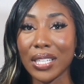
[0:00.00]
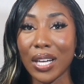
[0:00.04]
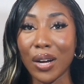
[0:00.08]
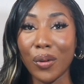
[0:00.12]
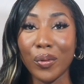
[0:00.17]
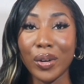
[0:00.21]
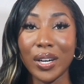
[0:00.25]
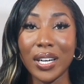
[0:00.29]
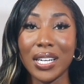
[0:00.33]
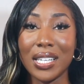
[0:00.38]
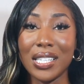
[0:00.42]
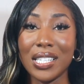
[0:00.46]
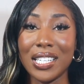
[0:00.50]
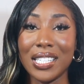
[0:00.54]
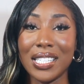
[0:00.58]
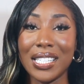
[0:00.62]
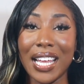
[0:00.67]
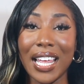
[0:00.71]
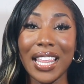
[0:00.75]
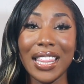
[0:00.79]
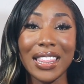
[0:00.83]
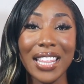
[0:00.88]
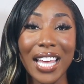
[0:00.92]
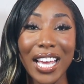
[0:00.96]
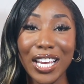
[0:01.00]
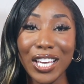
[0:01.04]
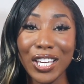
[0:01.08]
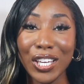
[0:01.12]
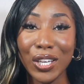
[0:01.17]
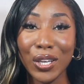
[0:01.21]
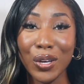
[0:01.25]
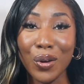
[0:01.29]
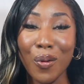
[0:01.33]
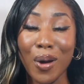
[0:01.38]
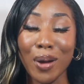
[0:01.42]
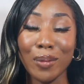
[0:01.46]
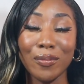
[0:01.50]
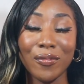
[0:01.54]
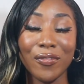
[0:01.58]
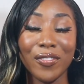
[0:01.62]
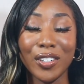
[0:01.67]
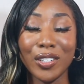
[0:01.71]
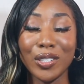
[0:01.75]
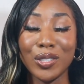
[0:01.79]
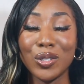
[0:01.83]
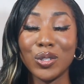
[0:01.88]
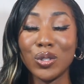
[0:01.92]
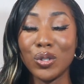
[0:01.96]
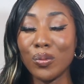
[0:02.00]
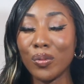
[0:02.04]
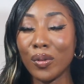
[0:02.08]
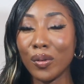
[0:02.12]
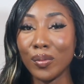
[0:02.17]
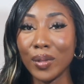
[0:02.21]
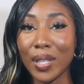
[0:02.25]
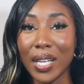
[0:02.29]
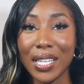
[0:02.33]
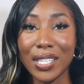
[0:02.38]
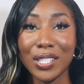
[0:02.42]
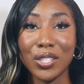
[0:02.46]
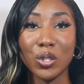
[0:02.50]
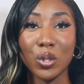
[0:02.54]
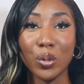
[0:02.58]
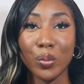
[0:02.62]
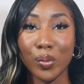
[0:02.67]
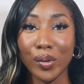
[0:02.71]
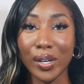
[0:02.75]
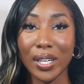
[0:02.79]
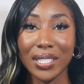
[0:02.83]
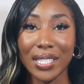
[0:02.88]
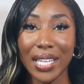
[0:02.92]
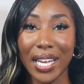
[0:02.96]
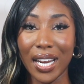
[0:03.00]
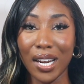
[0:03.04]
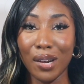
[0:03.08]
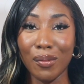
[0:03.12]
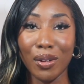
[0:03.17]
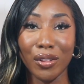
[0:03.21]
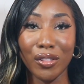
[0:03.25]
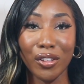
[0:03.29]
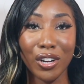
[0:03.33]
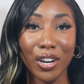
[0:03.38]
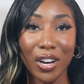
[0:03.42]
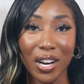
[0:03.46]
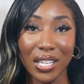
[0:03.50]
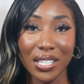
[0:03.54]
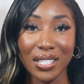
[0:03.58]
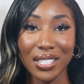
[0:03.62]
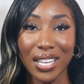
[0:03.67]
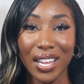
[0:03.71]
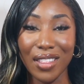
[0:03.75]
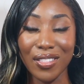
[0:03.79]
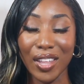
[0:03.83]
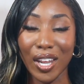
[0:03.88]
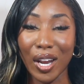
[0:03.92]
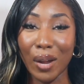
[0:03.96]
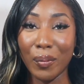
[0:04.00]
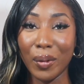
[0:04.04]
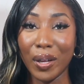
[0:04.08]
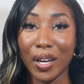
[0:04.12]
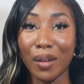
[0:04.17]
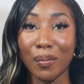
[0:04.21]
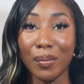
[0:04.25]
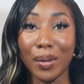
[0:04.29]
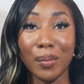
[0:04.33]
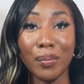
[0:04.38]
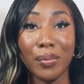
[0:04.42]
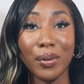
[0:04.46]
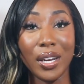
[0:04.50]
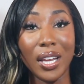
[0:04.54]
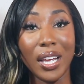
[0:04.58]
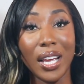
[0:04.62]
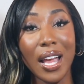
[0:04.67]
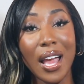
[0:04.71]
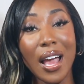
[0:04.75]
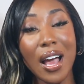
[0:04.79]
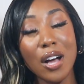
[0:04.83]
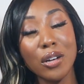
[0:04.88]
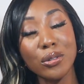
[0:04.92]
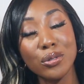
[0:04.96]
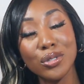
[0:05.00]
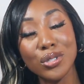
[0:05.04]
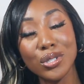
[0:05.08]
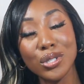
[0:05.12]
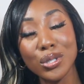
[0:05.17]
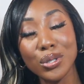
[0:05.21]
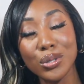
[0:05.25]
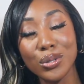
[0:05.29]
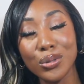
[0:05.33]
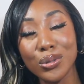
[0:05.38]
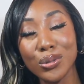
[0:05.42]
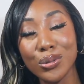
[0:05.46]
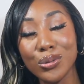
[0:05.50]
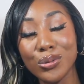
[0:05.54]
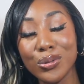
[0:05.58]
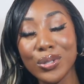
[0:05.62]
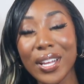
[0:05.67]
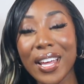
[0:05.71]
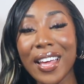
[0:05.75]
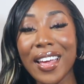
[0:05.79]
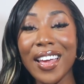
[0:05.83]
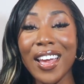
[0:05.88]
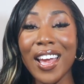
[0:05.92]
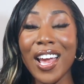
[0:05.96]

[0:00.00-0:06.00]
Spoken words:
I wanted to just say thank you. I feel super blessed, super excited about the content that I'm going to be putting out soon.